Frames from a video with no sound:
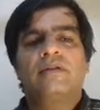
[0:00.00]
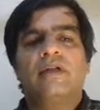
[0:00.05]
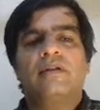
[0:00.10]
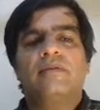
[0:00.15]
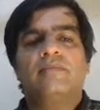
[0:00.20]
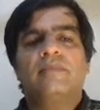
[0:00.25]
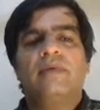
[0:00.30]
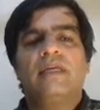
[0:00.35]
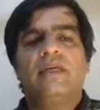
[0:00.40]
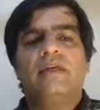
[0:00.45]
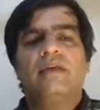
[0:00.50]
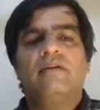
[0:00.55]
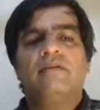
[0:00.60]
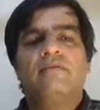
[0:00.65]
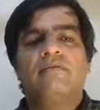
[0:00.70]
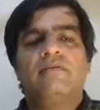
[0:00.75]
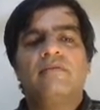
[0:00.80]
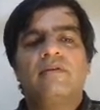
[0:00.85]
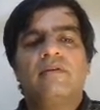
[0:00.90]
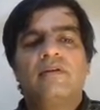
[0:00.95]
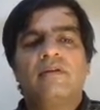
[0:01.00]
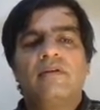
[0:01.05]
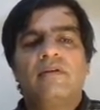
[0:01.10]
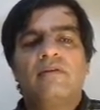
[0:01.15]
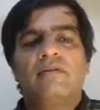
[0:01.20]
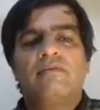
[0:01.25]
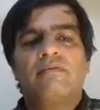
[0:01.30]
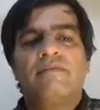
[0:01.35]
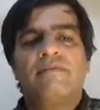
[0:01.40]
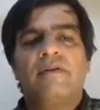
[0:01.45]
tell me
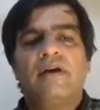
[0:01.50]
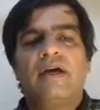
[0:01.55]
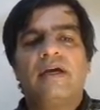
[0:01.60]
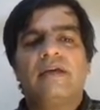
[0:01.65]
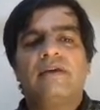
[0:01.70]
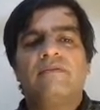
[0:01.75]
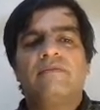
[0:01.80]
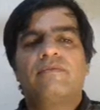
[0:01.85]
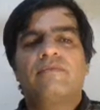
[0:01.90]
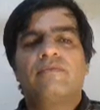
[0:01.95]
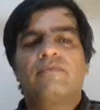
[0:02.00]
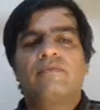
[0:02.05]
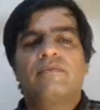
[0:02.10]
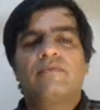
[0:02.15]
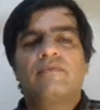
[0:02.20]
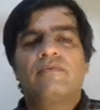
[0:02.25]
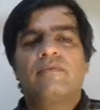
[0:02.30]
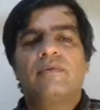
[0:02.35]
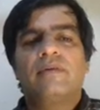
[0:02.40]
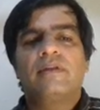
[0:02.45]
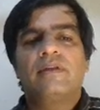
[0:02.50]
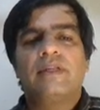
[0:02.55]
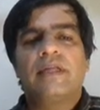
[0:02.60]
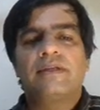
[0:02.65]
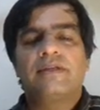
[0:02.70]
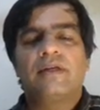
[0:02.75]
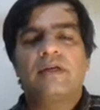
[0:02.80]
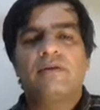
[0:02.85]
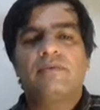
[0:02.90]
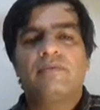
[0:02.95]

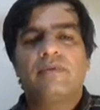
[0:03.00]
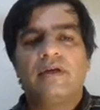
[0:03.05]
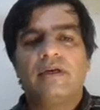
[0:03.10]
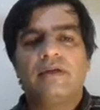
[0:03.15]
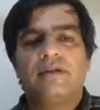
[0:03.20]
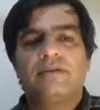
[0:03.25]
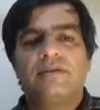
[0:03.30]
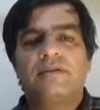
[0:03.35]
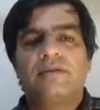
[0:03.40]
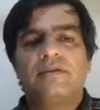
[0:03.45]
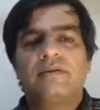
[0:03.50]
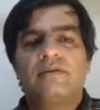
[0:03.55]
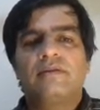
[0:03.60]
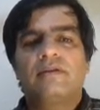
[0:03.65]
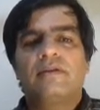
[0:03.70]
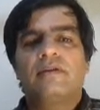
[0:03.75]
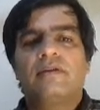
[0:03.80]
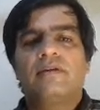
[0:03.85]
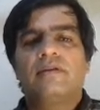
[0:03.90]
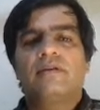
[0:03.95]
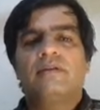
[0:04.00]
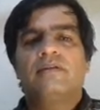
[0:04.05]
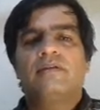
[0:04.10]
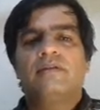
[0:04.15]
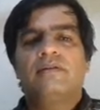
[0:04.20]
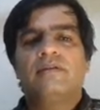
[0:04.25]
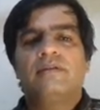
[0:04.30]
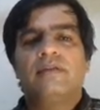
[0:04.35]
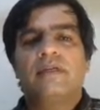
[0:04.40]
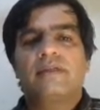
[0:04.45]
5-letter words,
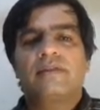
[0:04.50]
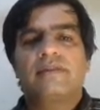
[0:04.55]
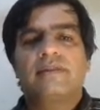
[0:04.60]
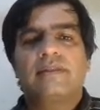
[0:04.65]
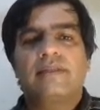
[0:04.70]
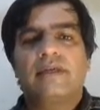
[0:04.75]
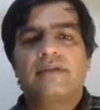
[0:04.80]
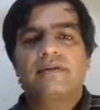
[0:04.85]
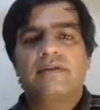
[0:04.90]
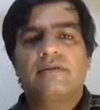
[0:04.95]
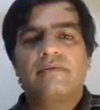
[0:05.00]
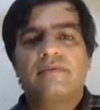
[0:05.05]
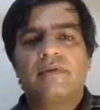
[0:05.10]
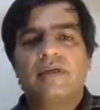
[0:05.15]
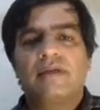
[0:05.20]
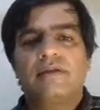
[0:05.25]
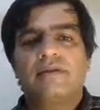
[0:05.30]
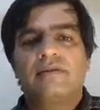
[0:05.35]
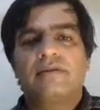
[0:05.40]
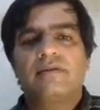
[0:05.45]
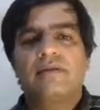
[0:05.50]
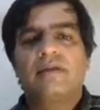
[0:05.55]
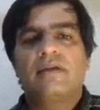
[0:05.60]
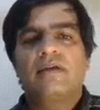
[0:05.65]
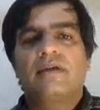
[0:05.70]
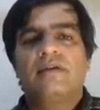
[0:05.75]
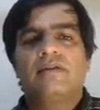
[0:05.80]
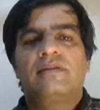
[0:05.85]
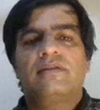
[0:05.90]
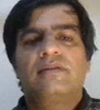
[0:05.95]
6-letter words,
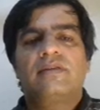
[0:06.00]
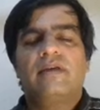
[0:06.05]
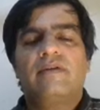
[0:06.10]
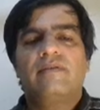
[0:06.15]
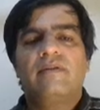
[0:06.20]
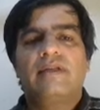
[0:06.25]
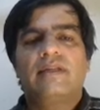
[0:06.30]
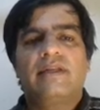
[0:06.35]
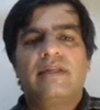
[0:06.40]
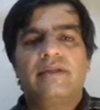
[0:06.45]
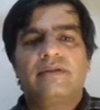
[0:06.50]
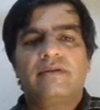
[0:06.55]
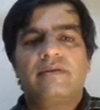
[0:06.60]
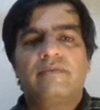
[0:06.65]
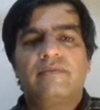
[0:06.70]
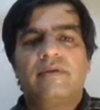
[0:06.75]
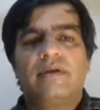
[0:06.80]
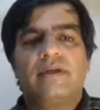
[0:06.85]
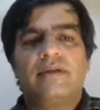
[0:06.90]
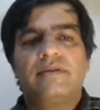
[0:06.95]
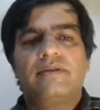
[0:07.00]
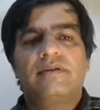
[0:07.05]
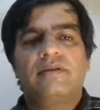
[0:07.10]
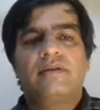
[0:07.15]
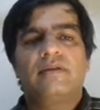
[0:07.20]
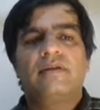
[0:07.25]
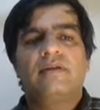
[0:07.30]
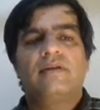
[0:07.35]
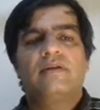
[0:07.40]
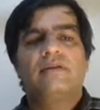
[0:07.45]
7-letter words,
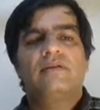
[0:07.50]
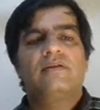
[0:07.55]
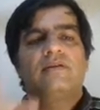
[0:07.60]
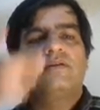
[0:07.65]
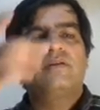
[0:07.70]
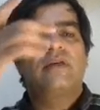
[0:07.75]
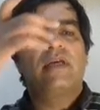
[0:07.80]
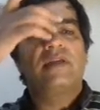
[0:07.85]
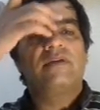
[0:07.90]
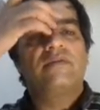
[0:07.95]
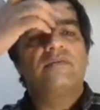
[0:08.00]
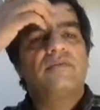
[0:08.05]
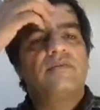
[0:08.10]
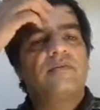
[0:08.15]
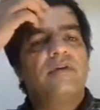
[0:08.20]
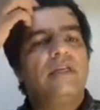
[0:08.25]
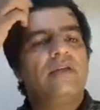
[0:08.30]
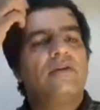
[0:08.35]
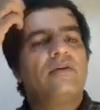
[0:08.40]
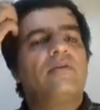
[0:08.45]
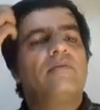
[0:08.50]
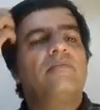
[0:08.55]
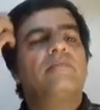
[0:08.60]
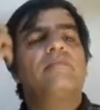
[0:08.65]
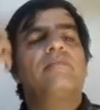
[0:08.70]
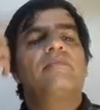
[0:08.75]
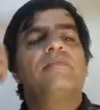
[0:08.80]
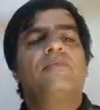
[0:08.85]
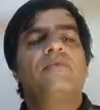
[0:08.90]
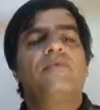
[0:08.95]
so you can
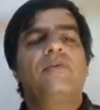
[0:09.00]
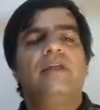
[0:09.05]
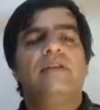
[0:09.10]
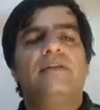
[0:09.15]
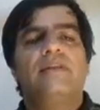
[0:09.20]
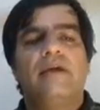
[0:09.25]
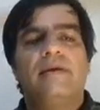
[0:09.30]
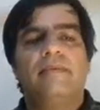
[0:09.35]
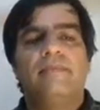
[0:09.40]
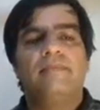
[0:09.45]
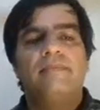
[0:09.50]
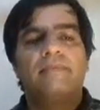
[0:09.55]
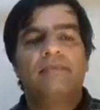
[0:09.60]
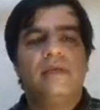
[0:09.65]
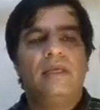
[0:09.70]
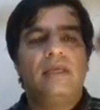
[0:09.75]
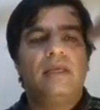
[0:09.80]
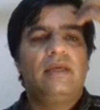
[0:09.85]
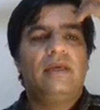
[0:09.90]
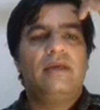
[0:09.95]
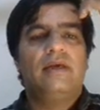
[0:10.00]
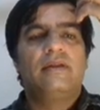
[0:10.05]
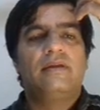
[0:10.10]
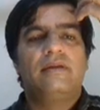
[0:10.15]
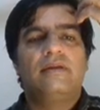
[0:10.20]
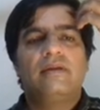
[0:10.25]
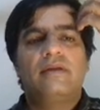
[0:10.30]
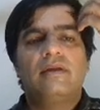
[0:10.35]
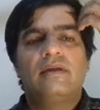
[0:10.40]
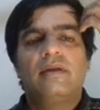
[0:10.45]
read them.
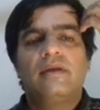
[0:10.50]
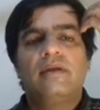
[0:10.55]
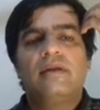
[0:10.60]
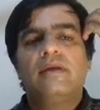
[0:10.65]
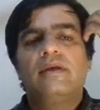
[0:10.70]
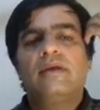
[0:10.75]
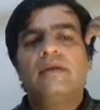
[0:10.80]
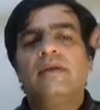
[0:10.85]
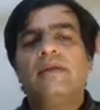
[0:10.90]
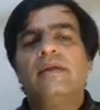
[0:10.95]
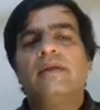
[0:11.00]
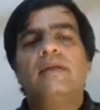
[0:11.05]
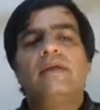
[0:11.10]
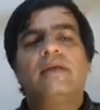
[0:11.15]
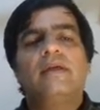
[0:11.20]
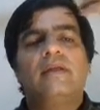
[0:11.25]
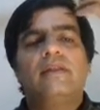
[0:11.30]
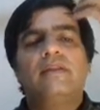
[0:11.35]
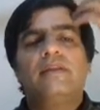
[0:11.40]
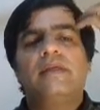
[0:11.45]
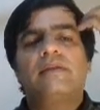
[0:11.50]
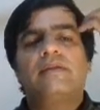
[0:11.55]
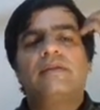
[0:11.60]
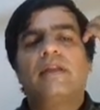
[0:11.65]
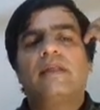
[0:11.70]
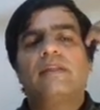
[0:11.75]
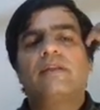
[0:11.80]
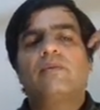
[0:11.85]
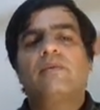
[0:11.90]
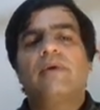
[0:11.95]
And there's
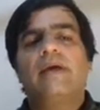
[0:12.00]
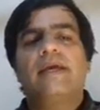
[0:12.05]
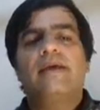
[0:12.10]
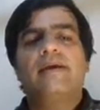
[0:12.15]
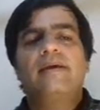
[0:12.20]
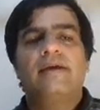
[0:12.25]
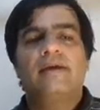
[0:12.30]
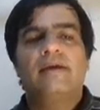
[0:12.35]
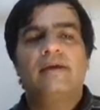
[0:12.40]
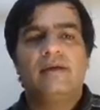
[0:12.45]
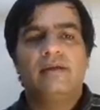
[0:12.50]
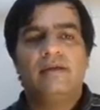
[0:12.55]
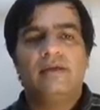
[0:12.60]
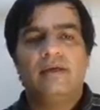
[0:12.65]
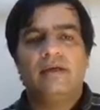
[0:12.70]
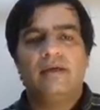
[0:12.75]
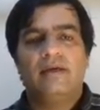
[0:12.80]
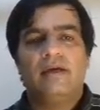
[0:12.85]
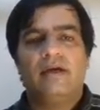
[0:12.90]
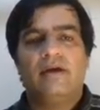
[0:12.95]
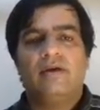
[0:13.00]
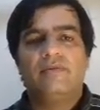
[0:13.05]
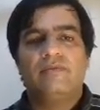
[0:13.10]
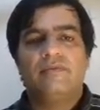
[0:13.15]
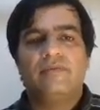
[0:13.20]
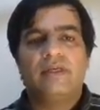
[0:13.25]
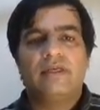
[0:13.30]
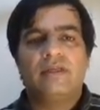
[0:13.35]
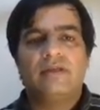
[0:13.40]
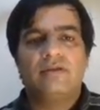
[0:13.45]
another way how
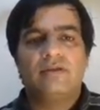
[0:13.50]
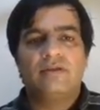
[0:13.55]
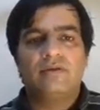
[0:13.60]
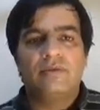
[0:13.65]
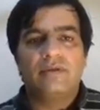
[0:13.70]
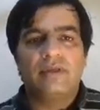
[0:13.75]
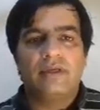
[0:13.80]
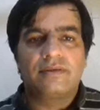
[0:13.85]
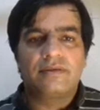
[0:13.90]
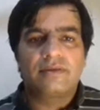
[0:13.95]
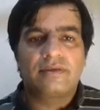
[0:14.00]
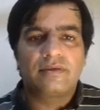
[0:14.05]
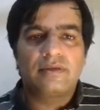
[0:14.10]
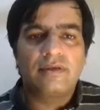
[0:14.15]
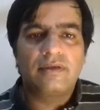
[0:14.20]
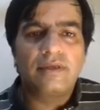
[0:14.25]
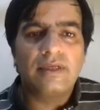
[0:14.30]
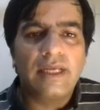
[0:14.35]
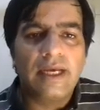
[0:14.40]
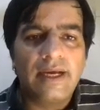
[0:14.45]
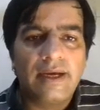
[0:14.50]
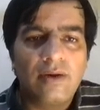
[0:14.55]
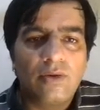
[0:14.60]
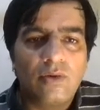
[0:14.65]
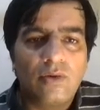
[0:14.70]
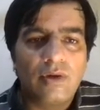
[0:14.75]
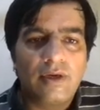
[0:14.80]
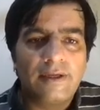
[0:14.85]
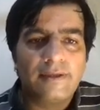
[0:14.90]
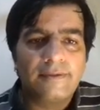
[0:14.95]
we can do this.
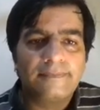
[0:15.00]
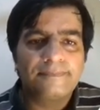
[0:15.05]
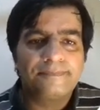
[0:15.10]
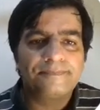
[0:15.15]
Now